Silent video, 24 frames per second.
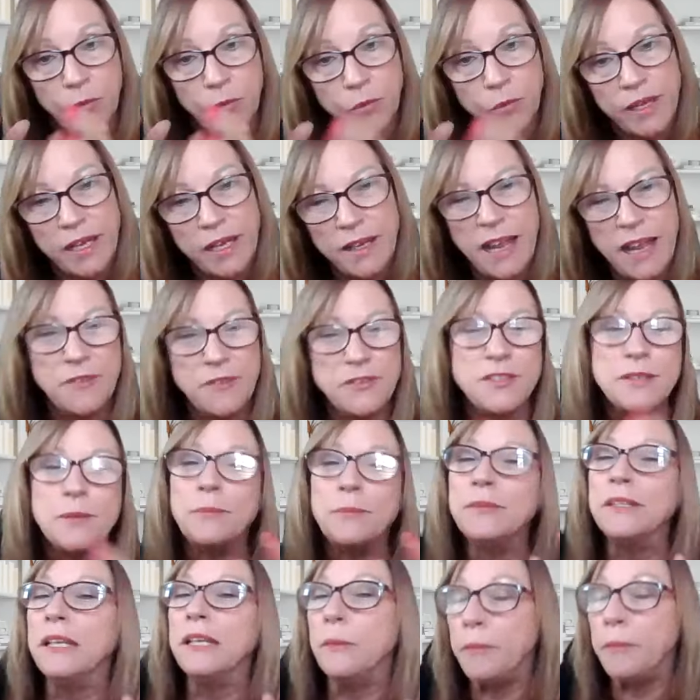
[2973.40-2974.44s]
we have
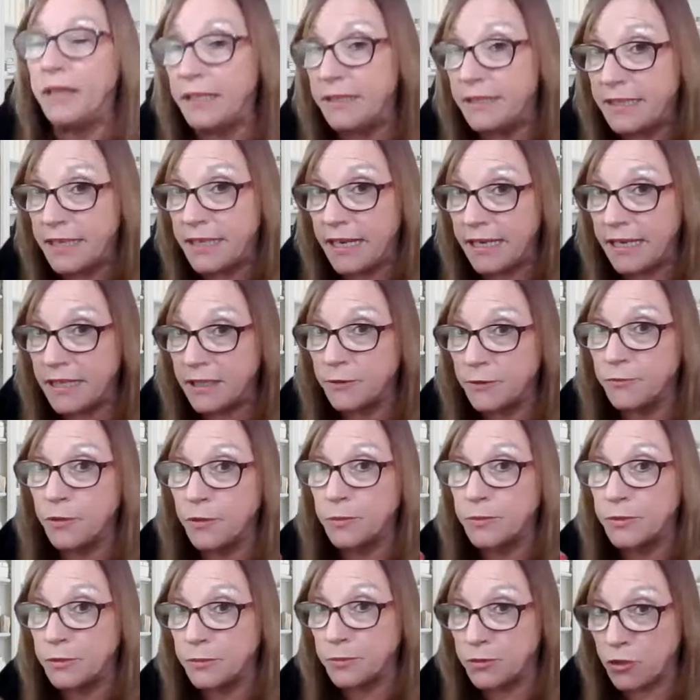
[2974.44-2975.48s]
some limited data
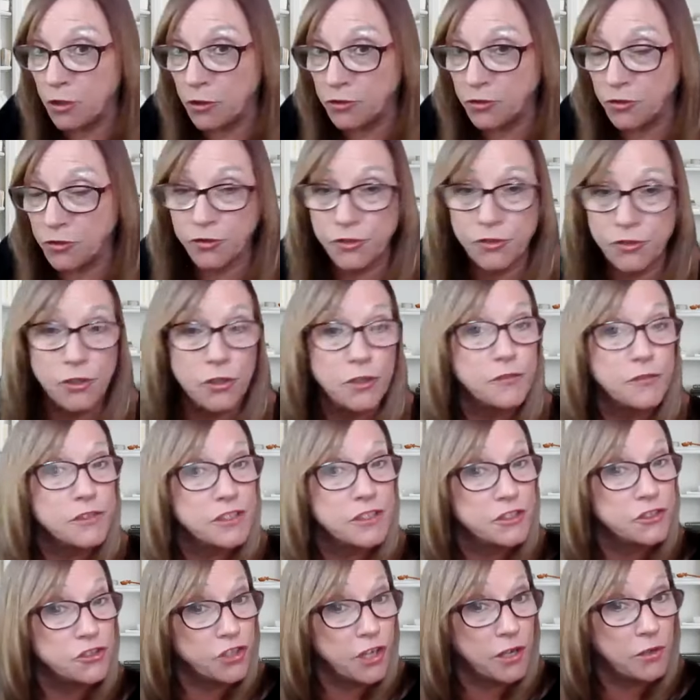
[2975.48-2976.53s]
from some social
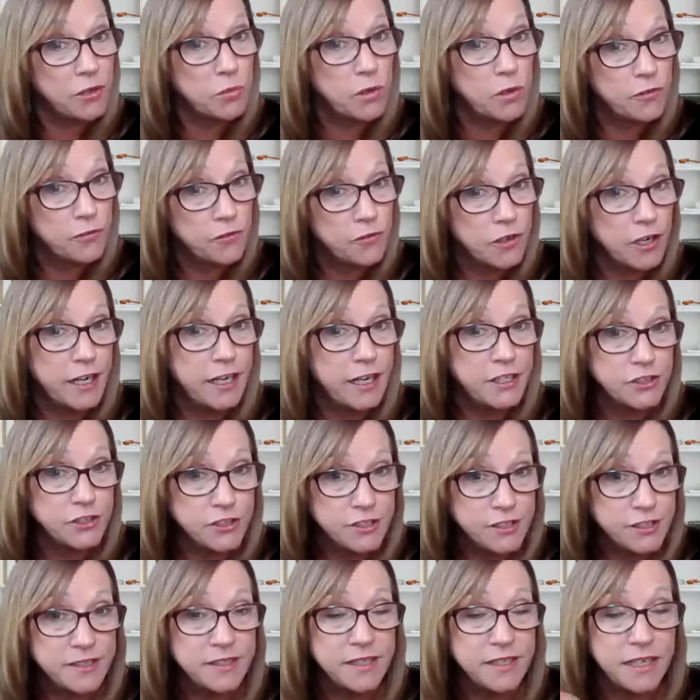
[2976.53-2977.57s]
services, child welfare
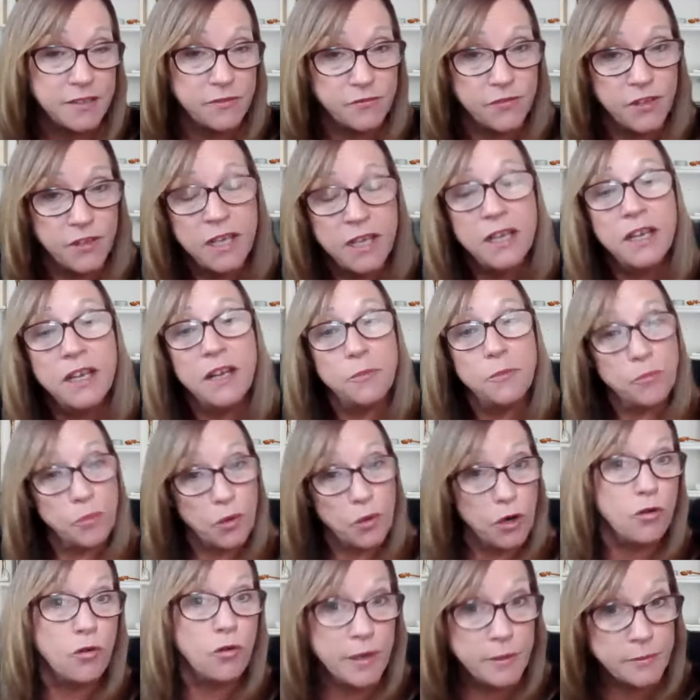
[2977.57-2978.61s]
agencies that have
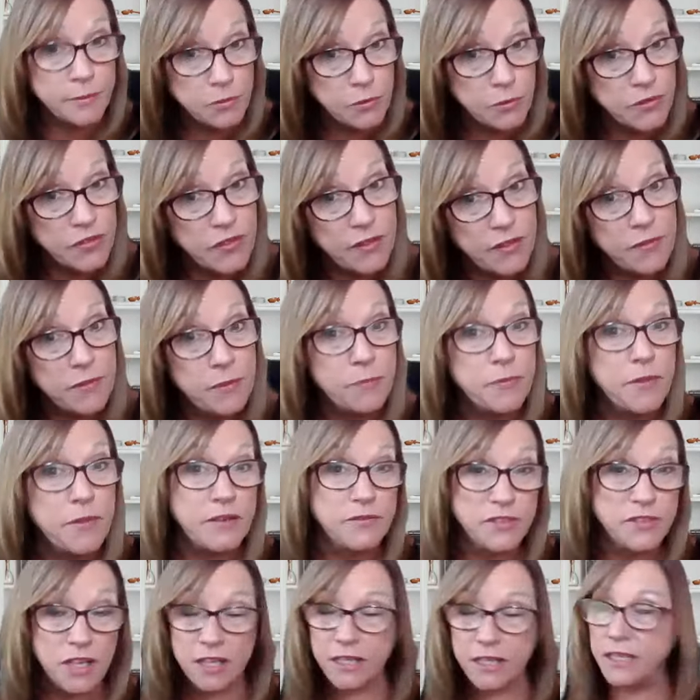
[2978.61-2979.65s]
programs within them that
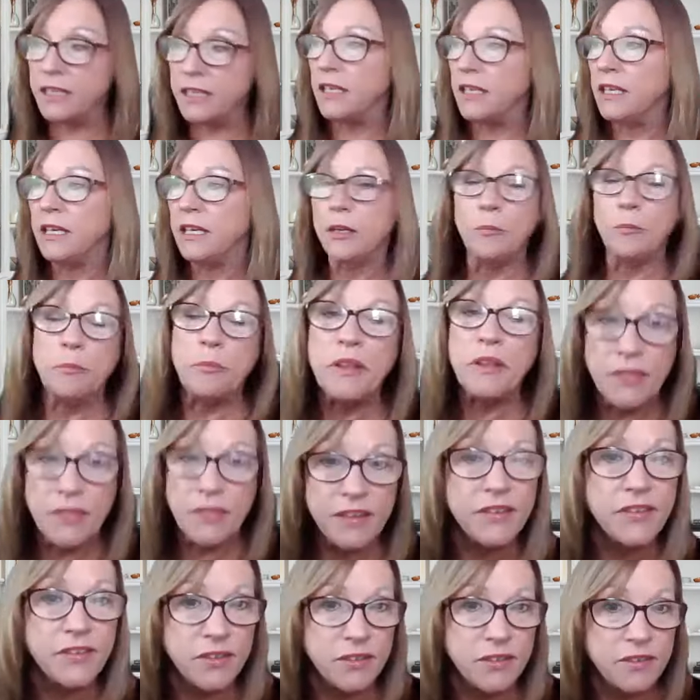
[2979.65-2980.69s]
have done it. But
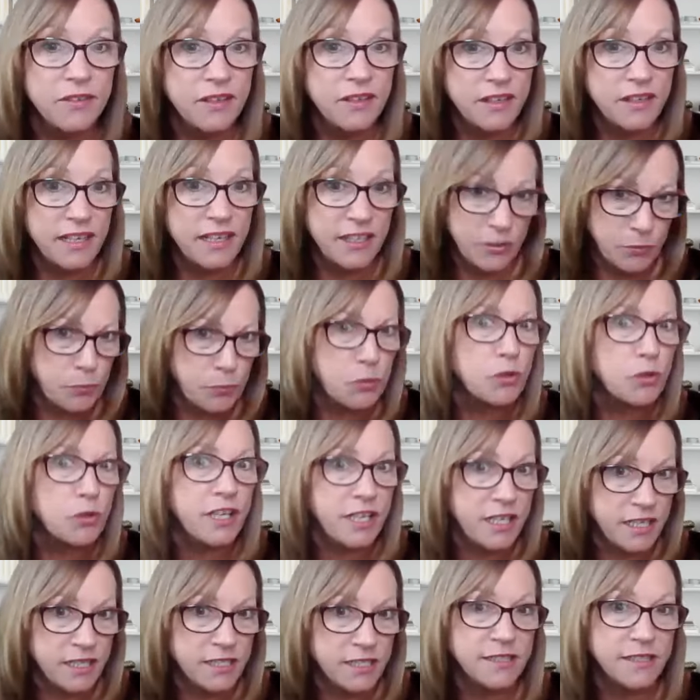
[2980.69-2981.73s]
this is
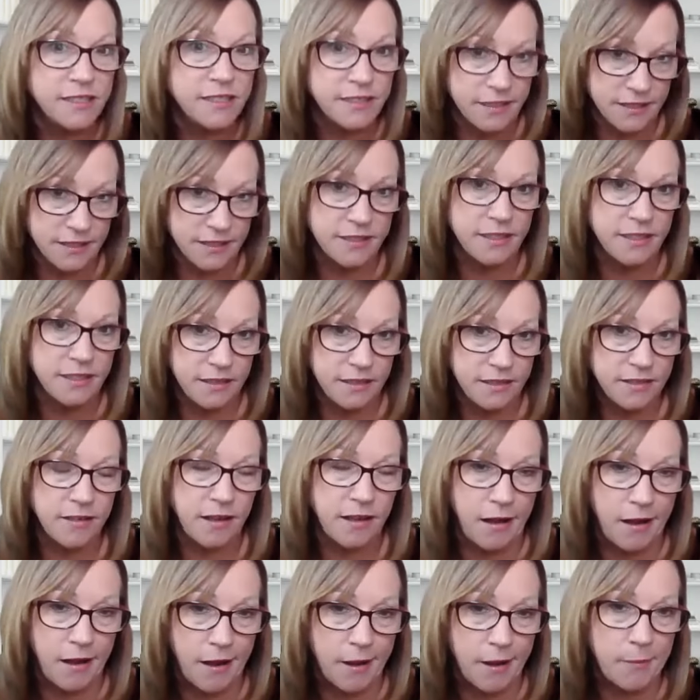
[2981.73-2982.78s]
pretty consistent,
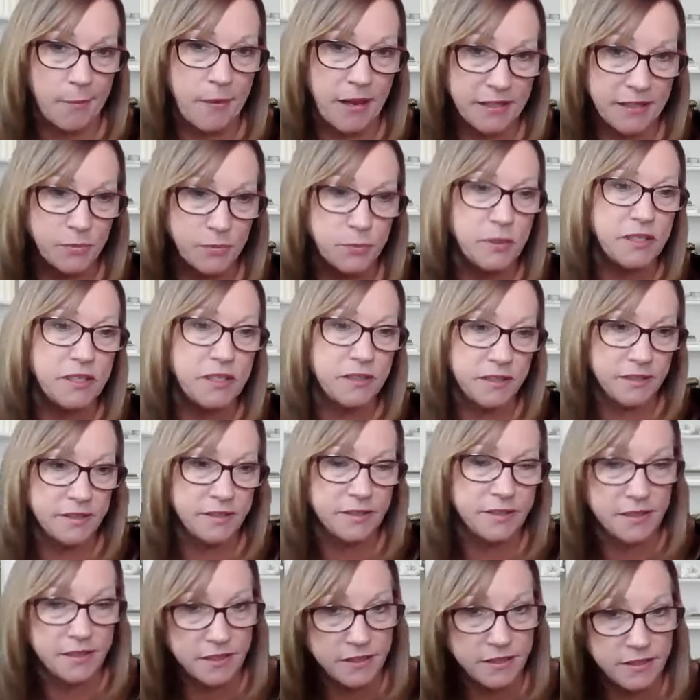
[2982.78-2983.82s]
has been
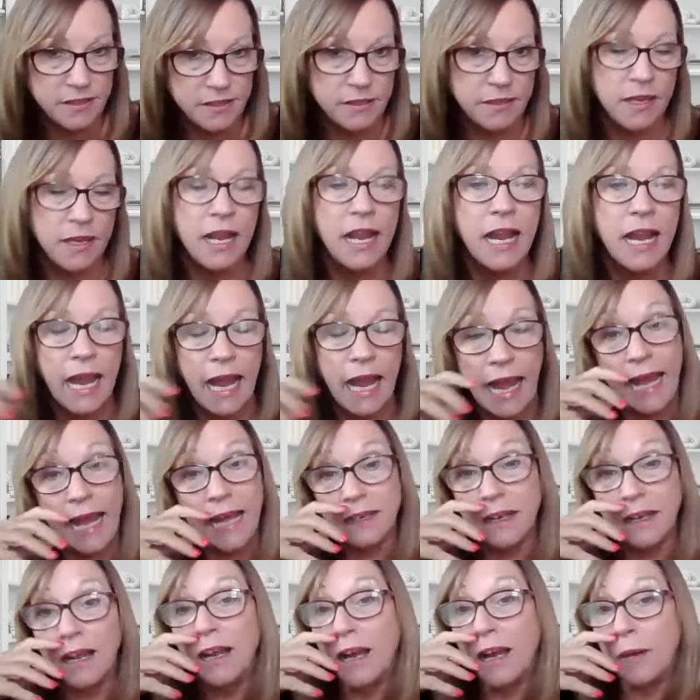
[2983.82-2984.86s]
consistent
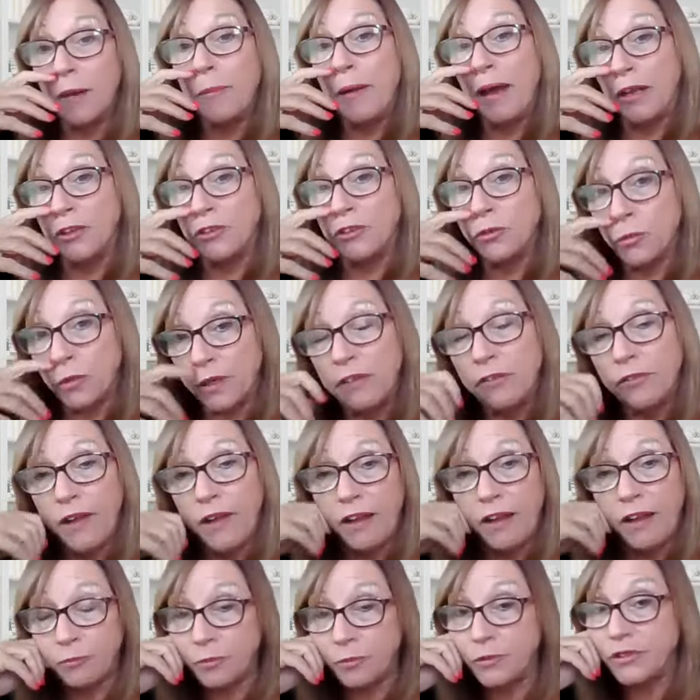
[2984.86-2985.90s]
at about
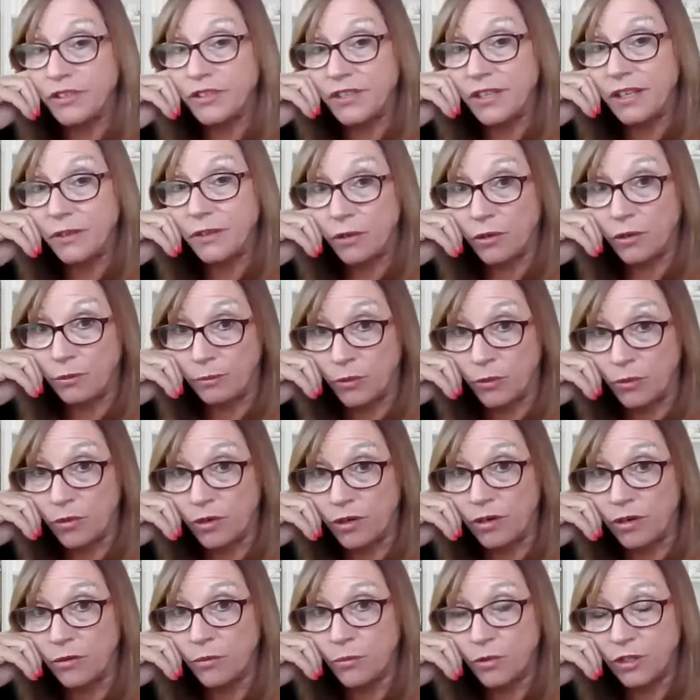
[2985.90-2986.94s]
25% or
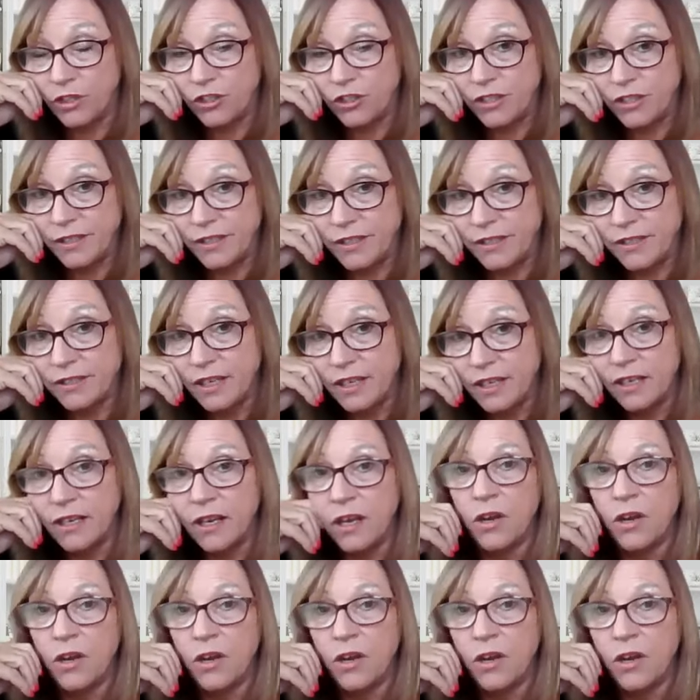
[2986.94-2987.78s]
more, which is